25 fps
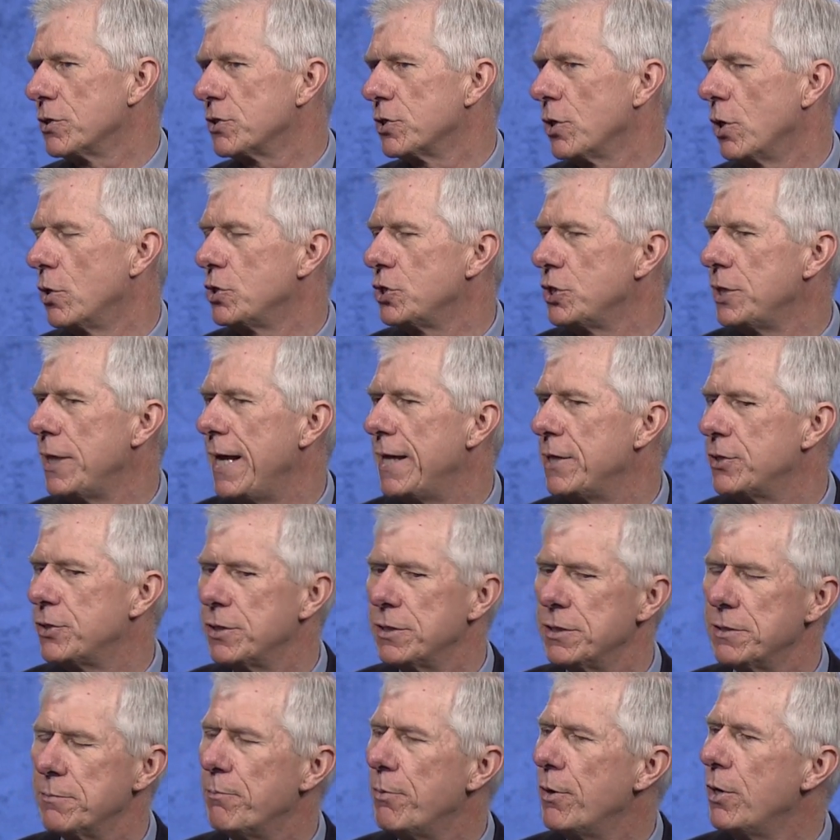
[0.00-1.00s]

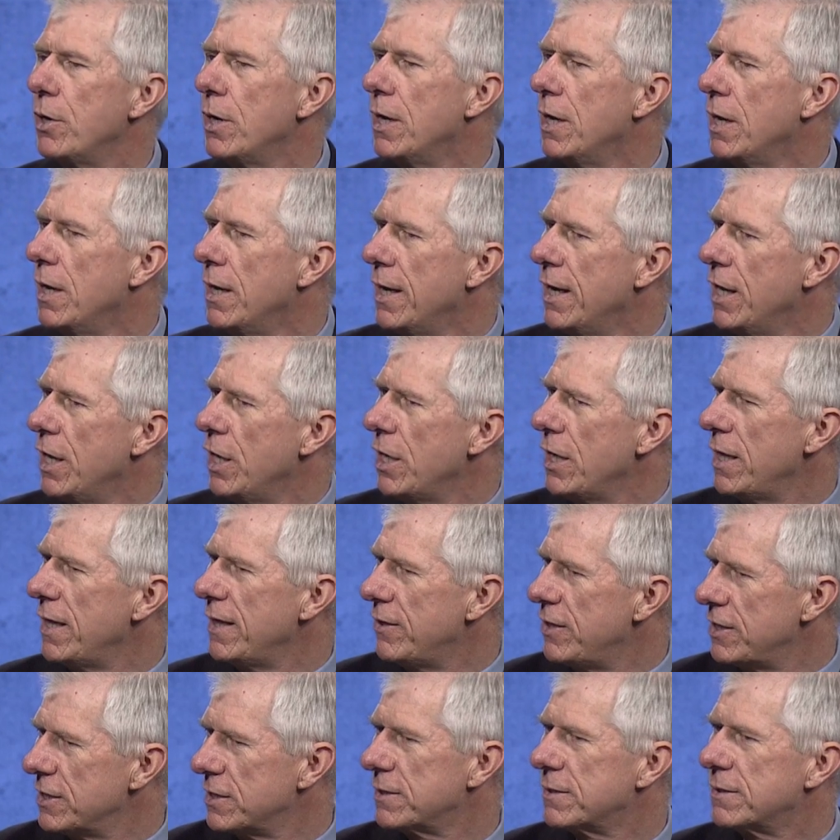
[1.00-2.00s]
associations, but
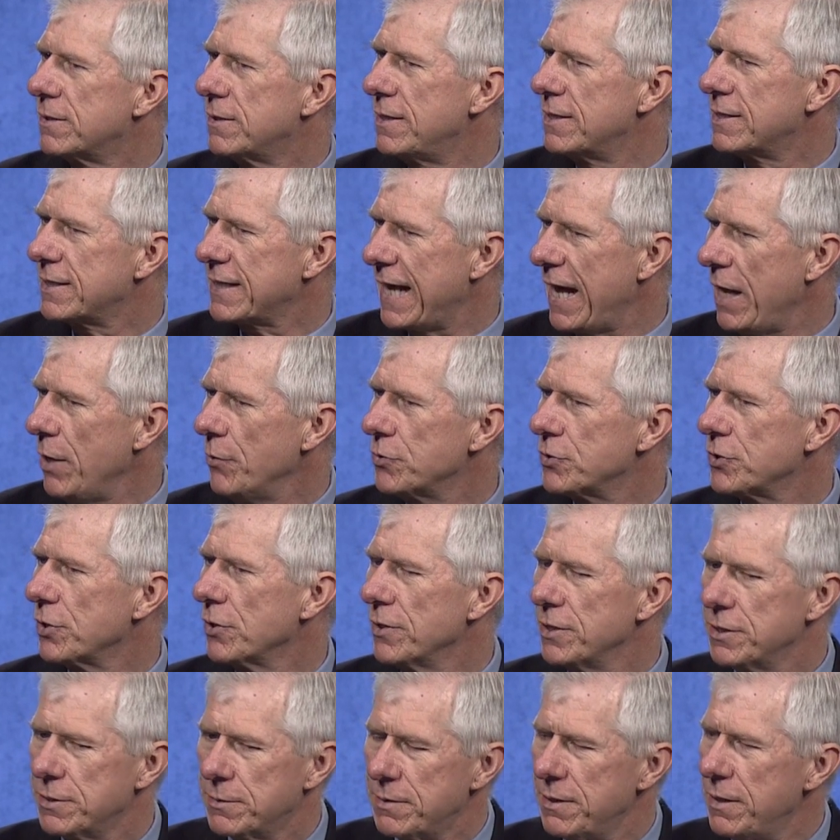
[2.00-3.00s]
this
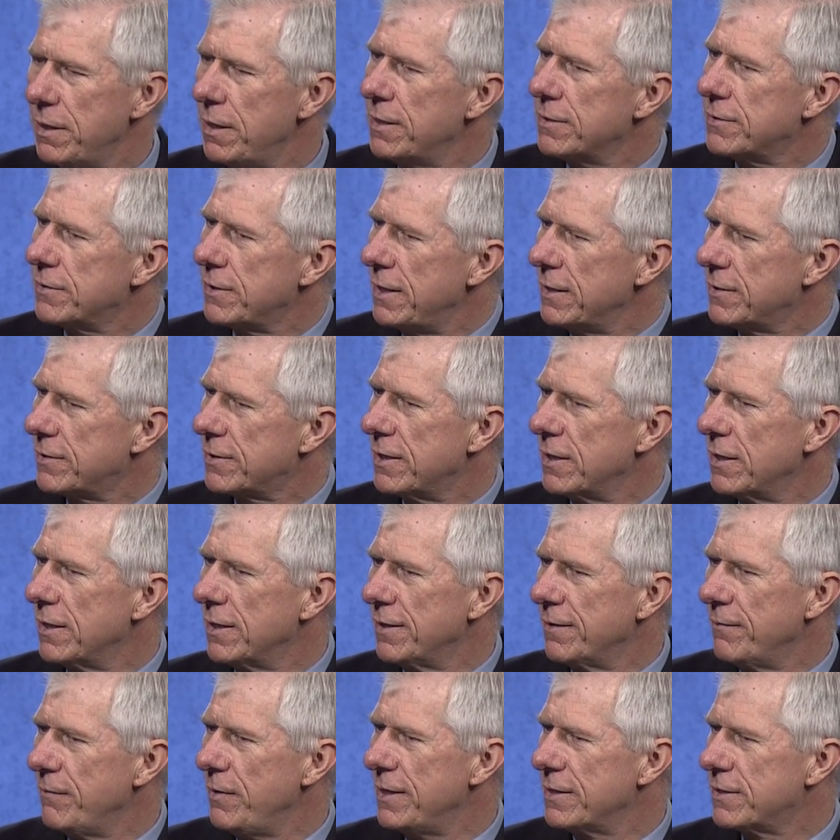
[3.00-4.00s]
council is, it's
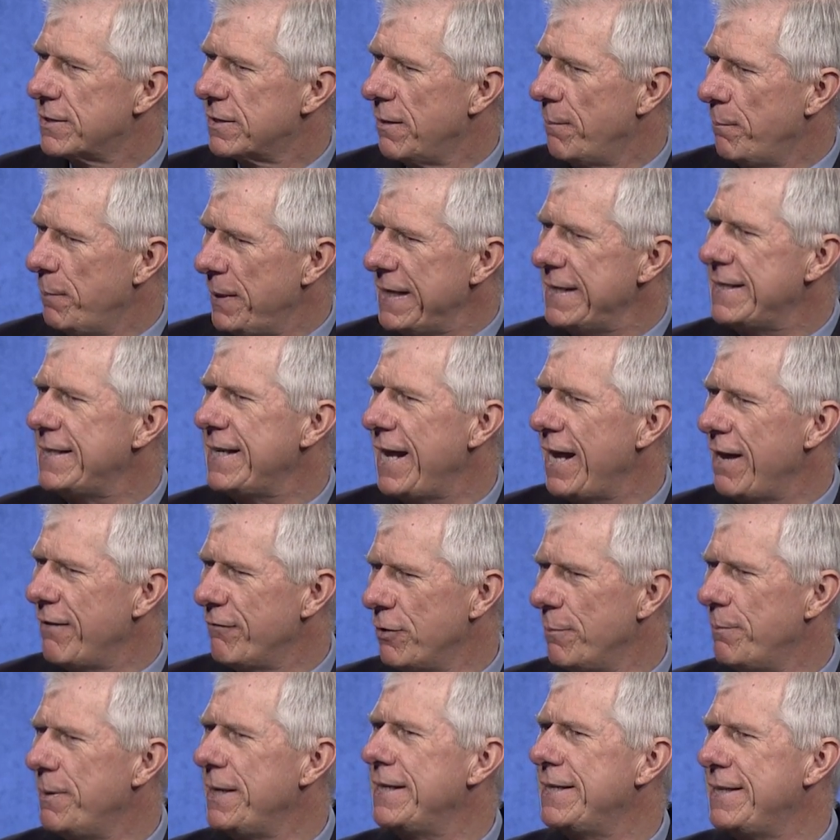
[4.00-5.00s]
the PTA of
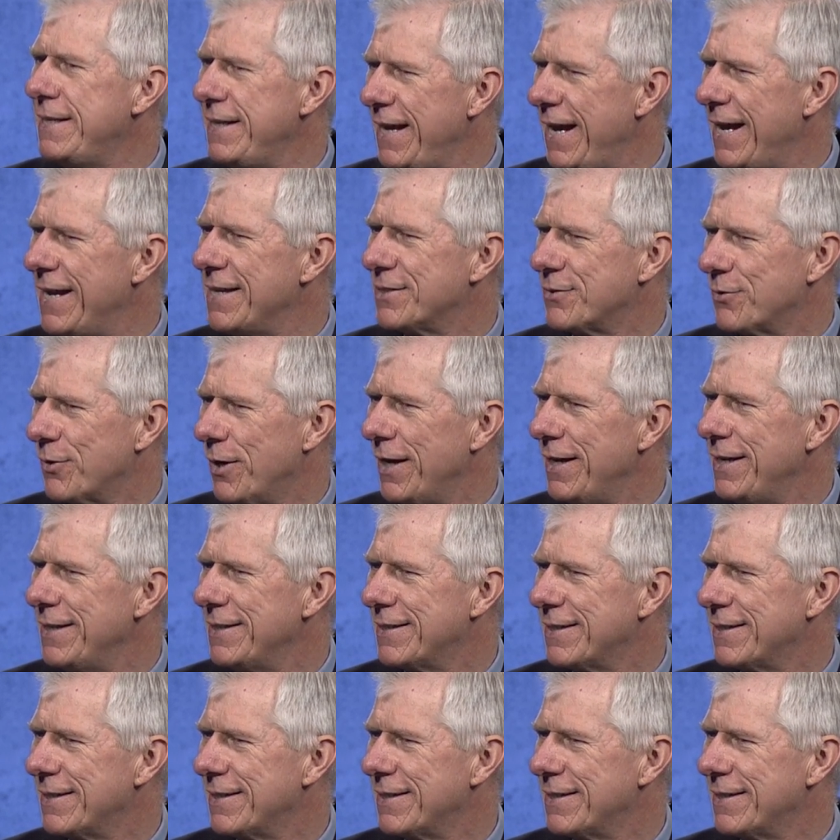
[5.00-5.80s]
the PTAs, right?